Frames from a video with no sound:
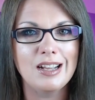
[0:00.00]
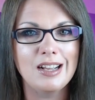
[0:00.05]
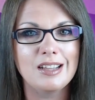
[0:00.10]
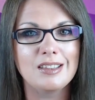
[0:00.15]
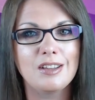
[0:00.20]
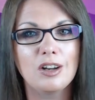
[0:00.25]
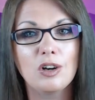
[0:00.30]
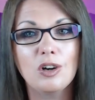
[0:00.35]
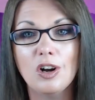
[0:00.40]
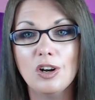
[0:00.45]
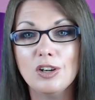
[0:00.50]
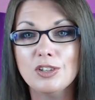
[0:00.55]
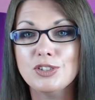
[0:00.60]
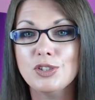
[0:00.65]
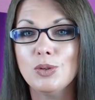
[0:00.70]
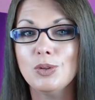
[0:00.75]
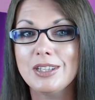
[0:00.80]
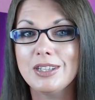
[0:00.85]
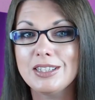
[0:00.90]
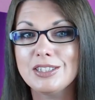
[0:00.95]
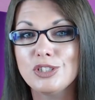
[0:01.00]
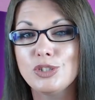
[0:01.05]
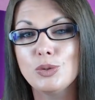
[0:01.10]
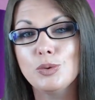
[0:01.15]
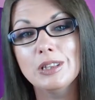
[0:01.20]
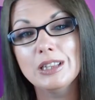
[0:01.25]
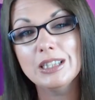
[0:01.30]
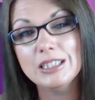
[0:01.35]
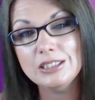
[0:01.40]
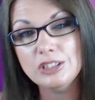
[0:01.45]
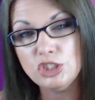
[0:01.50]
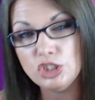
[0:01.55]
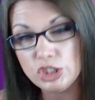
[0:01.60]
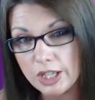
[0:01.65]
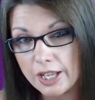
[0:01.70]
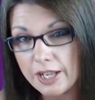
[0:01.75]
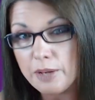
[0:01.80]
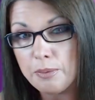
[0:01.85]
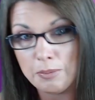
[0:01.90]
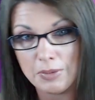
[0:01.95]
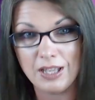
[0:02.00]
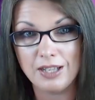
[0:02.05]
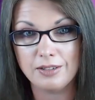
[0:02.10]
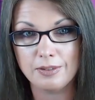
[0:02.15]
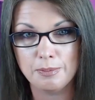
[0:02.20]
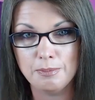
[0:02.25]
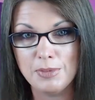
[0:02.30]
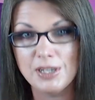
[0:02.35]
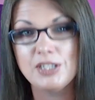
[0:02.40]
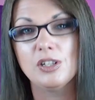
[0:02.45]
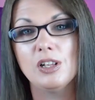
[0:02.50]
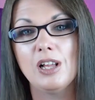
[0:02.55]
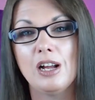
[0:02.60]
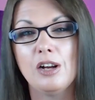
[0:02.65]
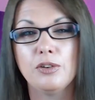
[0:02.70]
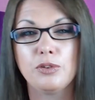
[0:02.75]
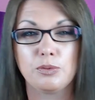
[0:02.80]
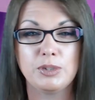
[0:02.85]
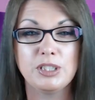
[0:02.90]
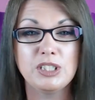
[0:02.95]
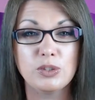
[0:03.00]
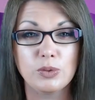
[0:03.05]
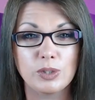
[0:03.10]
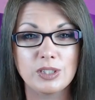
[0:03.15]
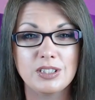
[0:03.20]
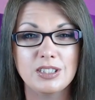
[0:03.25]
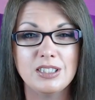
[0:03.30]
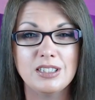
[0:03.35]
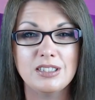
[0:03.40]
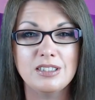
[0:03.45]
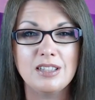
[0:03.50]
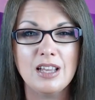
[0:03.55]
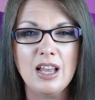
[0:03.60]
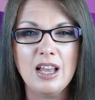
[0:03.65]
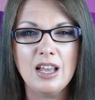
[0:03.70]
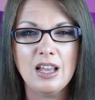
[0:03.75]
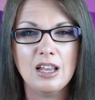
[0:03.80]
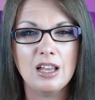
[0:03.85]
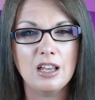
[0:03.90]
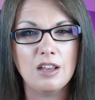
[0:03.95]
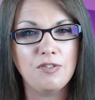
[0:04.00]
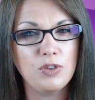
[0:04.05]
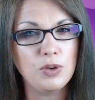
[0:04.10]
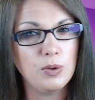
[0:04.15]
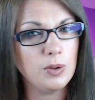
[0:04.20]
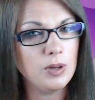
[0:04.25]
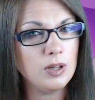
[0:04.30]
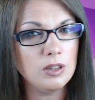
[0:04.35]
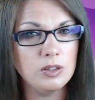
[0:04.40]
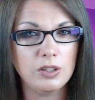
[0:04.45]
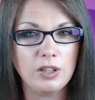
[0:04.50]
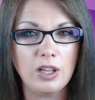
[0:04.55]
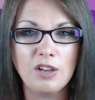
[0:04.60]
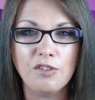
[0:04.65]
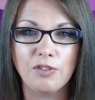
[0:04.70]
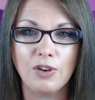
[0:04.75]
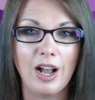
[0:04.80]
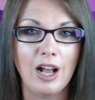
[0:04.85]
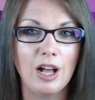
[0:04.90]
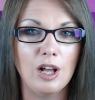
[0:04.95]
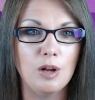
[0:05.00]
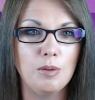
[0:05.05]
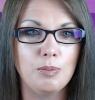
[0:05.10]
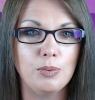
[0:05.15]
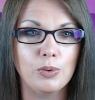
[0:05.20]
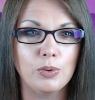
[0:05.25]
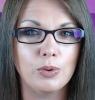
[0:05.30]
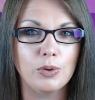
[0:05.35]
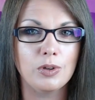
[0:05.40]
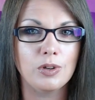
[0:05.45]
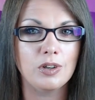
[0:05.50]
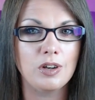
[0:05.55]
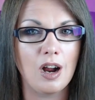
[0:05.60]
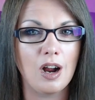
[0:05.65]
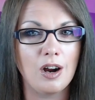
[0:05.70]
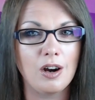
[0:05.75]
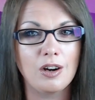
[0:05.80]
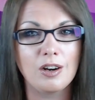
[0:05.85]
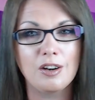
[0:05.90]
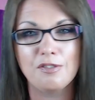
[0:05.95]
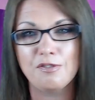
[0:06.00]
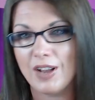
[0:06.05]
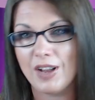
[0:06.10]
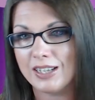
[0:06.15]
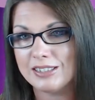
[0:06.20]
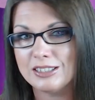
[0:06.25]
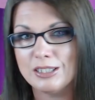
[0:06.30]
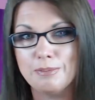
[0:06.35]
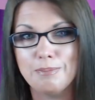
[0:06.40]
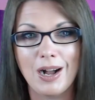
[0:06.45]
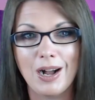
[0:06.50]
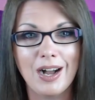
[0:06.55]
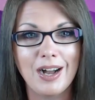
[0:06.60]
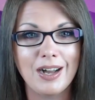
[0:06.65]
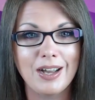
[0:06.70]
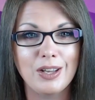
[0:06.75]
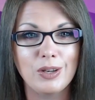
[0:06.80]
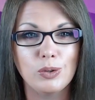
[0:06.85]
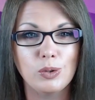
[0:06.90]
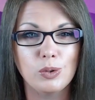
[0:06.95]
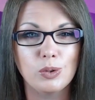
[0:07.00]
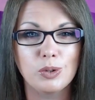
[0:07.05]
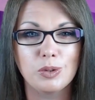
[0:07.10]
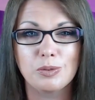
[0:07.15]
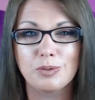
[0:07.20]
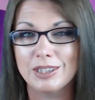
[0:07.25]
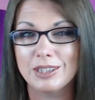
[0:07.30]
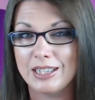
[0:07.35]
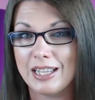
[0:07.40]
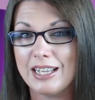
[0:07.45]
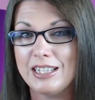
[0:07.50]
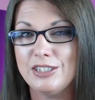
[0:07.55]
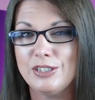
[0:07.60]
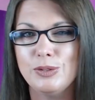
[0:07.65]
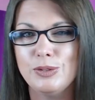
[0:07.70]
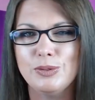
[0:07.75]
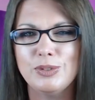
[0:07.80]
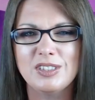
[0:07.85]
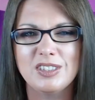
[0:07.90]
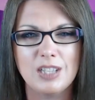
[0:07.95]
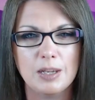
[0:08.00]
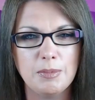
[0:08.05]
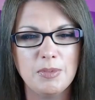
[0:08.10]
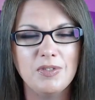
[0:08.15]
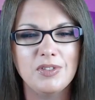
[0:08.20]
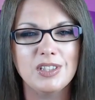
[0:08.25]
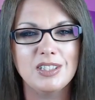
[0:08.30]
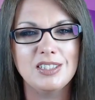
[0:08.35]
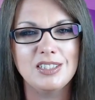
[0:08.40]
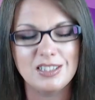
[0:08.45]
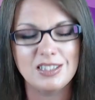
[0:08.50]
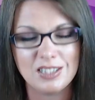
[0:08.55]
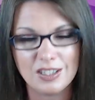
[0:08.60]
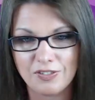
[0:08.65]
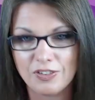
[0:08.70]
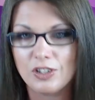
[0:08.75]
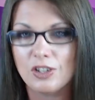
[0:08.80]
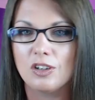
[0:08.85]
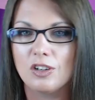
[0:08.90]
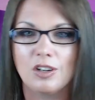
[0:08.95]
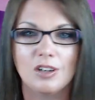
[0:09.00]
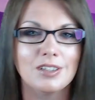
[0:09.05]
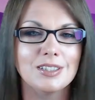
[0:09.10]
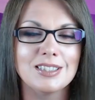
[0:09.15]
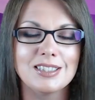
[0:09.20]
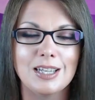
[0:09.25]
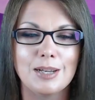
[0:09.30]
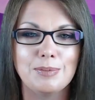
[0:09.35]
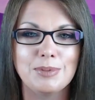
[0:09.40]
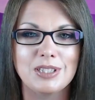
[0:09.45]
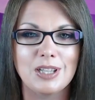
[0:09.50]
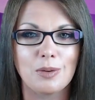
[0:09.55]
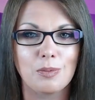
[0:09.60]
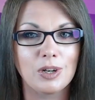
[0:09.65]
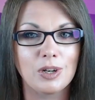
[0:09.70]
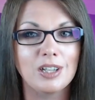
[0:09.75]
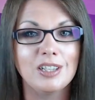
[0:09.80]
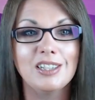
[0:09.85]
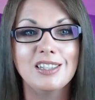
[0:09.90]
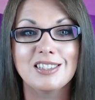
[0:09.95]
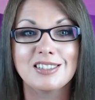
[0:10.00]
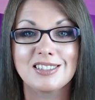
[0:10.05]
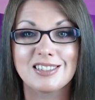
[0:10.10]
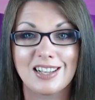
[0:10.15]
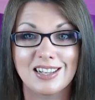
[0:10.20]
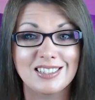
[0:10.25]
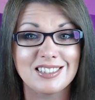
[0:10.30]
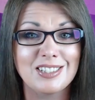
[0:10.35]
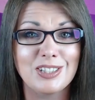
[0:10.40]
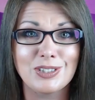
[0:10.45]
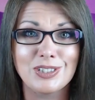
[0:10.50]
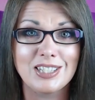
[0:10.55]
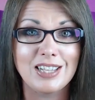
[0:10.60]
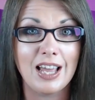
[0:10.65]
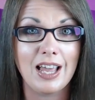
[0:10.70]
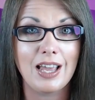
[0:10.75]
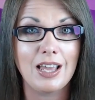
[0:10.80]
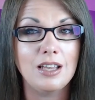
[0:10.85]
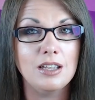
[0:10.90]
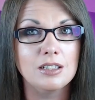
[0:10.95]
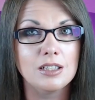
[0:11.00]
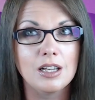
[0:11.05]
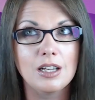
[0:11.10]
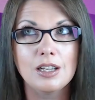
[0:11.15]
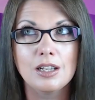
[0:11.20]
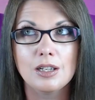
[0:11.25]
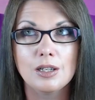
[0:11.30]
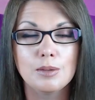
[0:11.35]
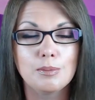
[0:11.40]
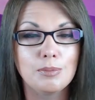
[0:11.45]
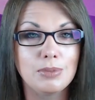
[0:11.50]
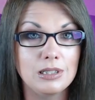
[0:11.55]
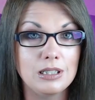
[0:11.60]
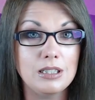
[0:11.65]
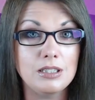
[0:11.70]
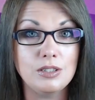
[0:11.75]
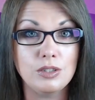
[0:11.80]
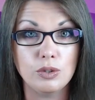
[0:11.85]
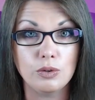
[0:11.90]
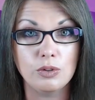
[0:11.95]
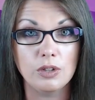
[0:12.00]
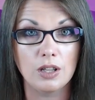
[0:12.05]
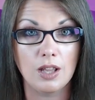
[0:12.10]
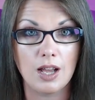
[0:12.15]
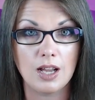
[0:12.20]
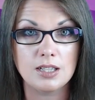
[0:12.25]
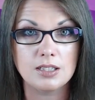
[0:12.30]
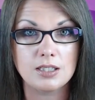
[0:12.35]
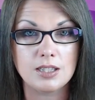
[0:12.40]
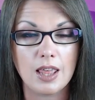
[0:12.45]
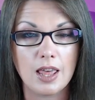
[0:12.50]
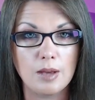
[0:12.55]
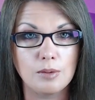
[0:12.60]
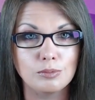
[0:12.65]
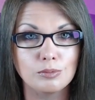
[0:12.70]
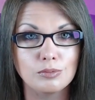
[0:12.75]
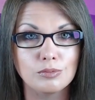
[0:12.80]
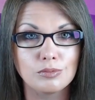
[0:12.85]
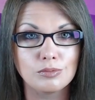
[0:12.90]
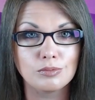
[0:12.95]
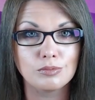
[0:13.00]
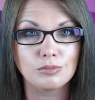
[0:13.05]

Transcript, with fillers: There are also links to legitimate mental health resources if you're looking for help or are affected by or relate to some of the difficult concepts that we're going to discuss here today please utilize them.